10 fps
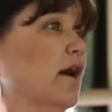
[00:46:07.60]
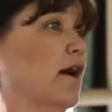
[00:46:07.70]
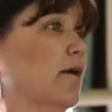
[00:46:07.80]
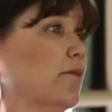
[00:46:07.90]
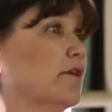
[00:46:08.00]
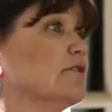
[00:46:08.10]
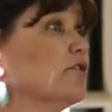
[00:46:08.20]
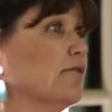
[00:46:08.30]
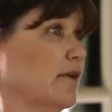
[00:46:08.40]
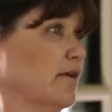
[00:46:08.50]
um,
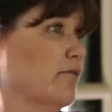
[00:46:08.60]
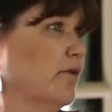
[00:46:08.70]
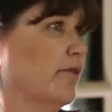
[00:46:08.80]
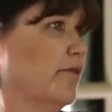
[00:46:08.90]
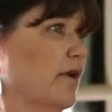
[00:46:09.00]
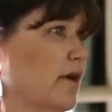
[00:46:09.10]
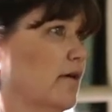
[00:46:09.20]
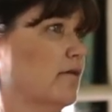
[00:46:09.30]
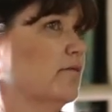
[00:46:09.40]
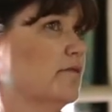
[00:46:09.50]
conservative with
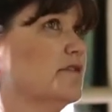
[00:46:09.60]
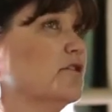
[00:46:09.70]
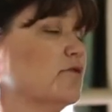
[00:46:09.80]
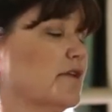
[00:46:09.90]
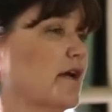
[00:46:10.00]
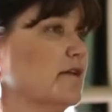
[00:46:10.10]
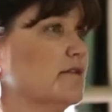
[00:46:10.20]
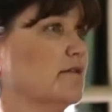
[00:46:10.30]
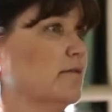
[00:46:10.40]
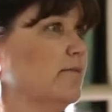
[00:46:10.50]
uh, citrus
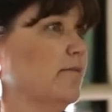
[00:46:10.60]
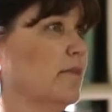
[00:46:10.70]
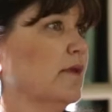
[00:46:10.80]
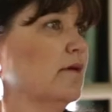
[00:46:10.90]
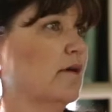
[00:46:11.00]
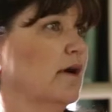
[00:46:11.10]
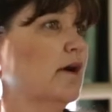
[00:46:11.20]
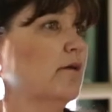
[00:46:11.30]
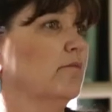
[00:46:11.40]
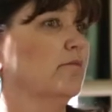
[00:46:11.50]
cuts.
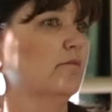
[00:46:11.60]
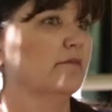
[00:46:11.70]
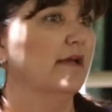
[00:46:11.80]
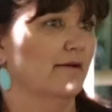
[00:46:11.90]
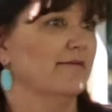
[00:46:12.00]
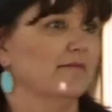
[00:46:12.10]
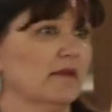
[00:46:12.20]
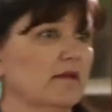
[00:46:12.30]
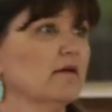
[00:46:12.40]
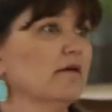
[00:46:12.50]
Um, I'll
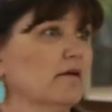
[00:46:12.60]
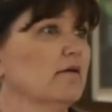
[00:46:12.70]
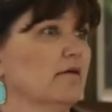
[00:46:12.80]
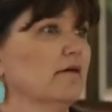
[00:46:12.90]
weigh in. Um,